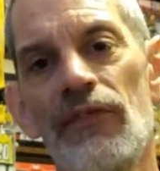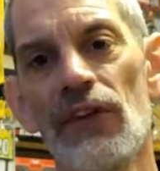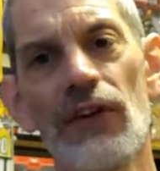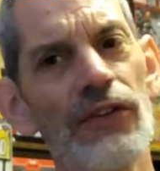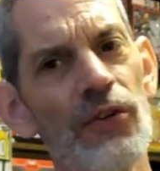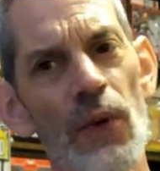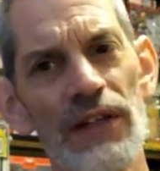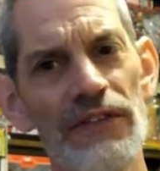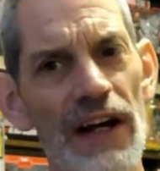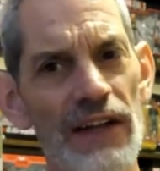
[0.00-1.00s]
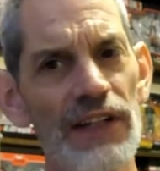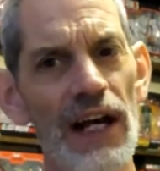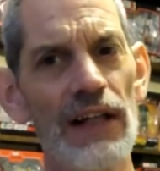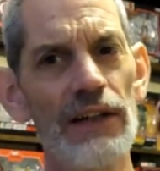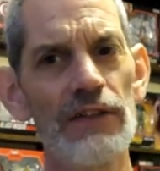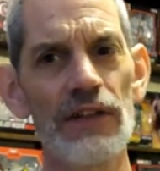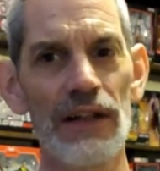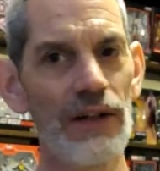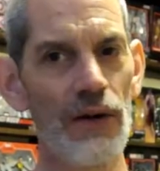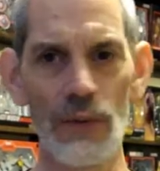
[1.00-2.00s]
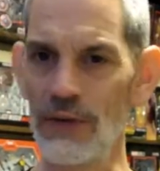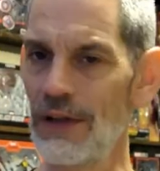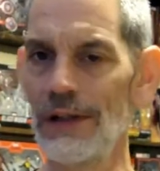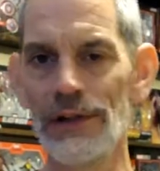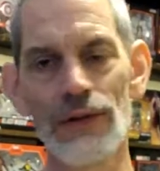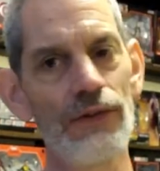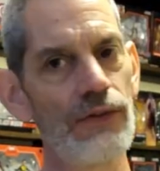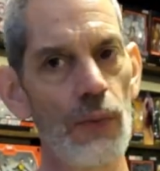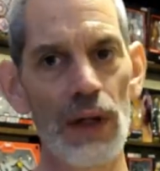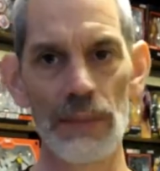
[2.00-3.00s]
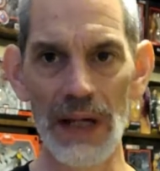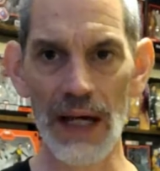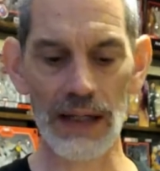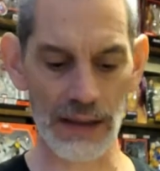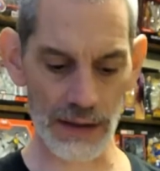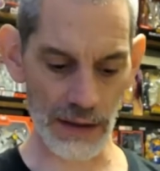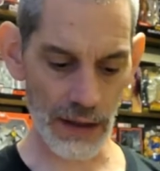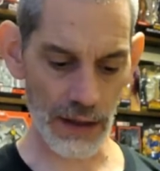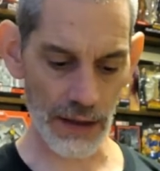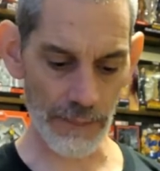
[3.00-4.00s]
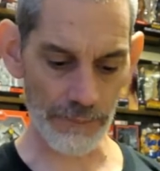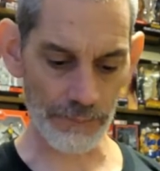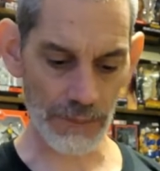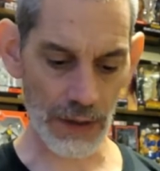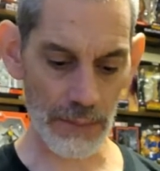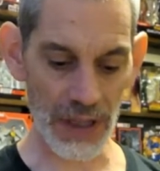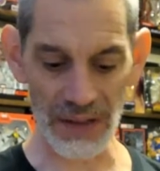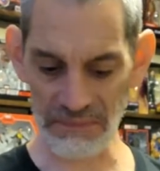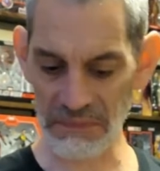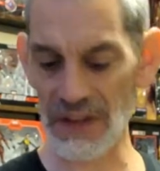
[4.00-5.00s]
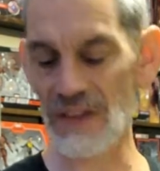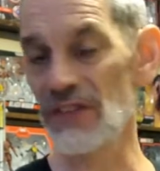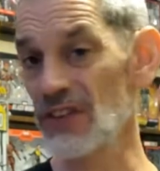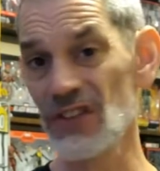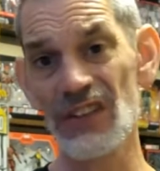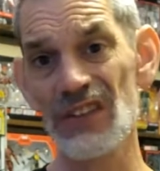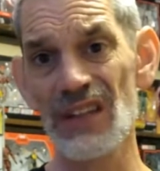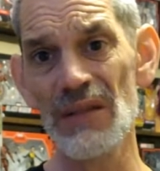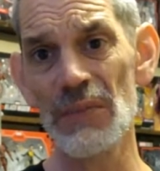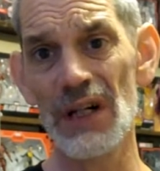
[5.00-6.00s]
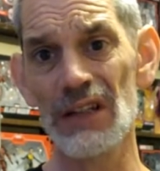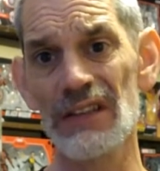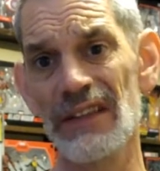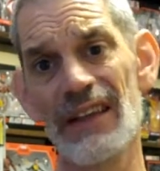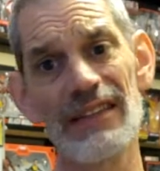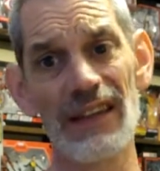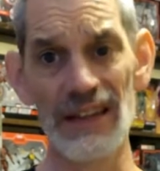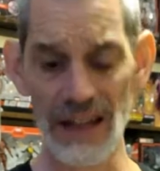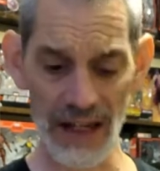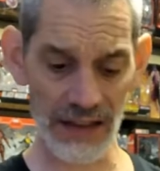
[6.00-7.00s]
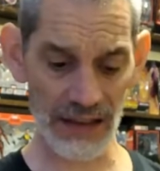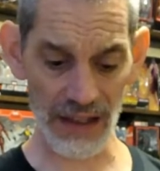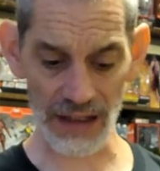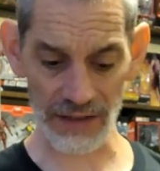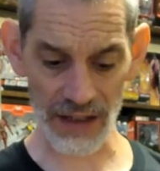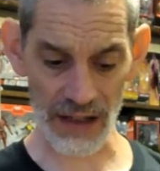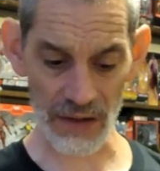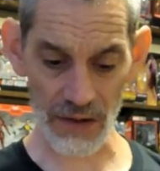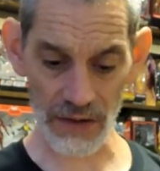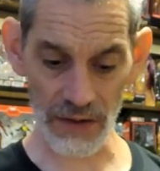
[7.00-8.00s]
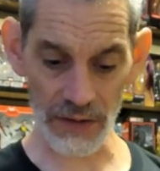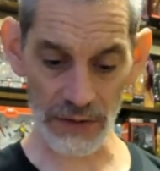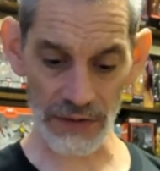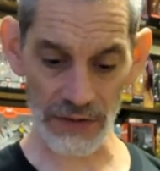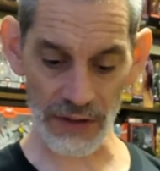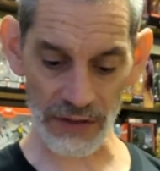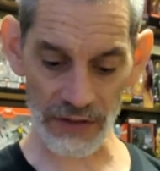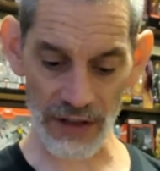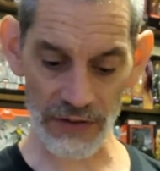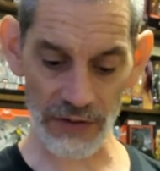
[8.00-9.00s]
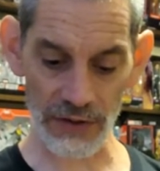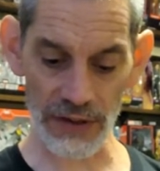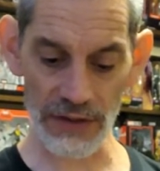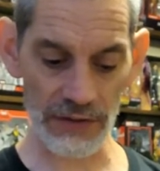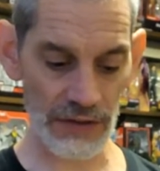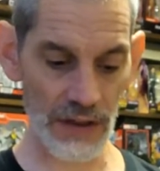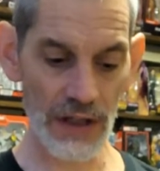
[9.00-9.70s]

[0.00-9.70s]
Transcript: for $25. I know it was clearance way back, um, but for 16 bucks, I said, heck yeah, it's got all those accessories.